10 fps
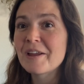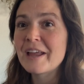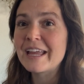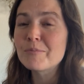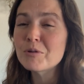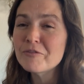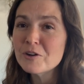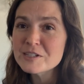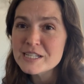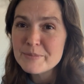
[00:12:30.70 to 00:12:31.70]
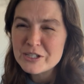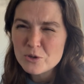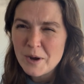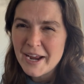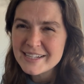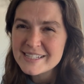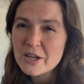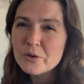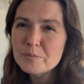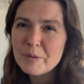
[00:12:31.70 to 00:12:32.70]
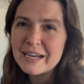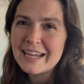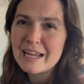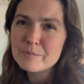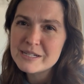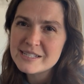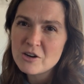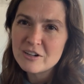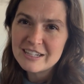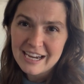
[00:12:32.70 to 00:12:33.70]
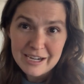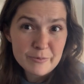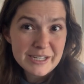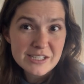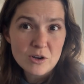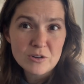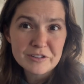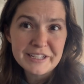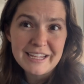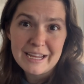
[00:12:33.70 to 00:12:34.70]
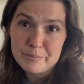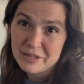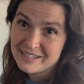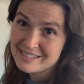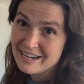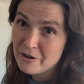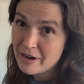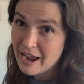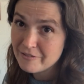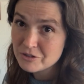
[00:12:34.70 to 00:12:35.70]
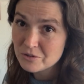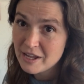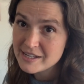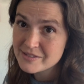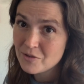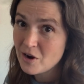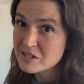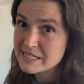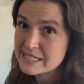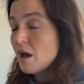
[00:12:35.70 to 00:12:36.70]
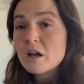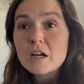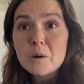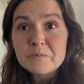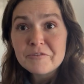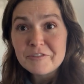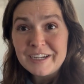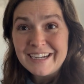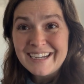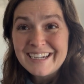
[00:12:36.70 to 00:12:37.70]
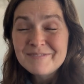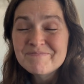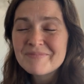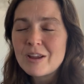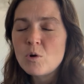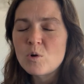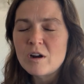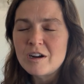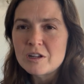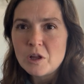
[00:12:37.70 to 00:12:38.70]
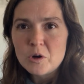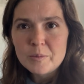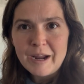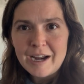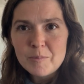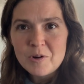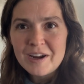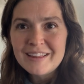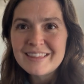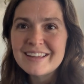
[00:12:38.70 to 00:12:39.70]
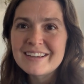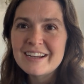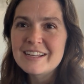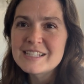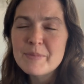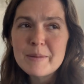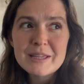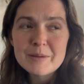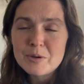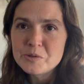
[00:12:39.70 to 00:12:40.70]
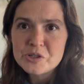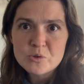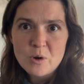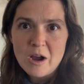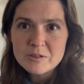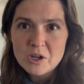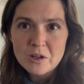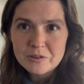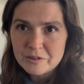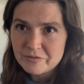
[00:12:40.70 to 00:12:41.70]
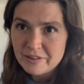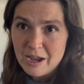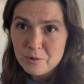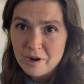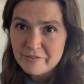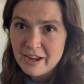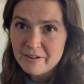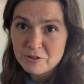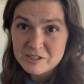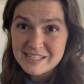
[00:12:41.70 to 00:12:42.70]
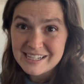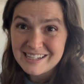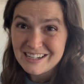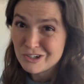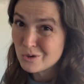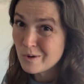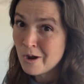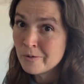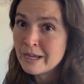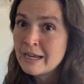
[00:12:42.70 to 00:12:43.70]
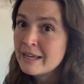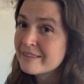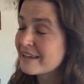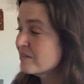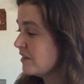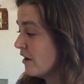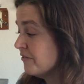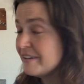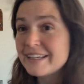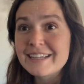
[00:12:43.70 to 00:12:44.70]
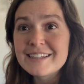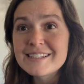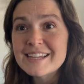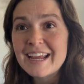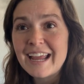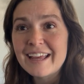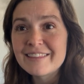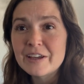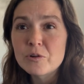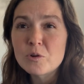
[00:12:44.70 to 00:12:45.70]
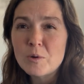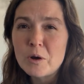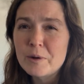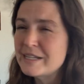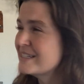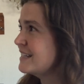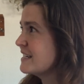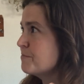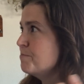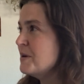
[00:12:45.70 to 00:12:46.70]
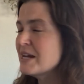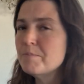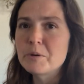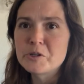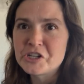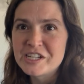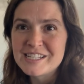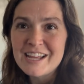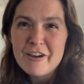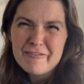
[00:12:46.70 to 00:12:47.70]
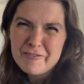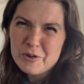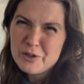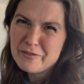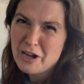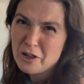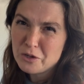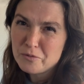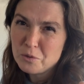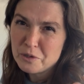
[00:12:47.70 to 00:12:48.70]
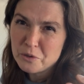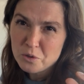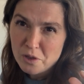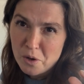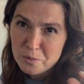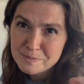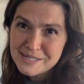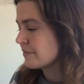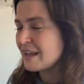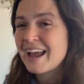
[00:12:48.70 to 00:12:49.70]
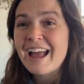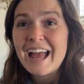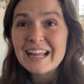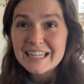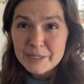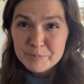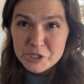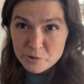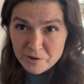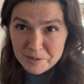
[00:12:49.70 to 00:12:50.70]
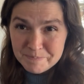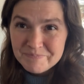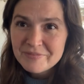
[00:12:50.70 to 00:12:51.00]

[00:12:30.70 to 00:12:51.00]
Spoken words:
It prefers to be direct sown, but it can be started 8 weeks early and planted out after last frost. Gomphrena or globe amaranth. It's maybe the most drought tolerant flower I've ever seen and grown. They love heat and they'll grow into these big bushes full of colorful little globes. Helipterum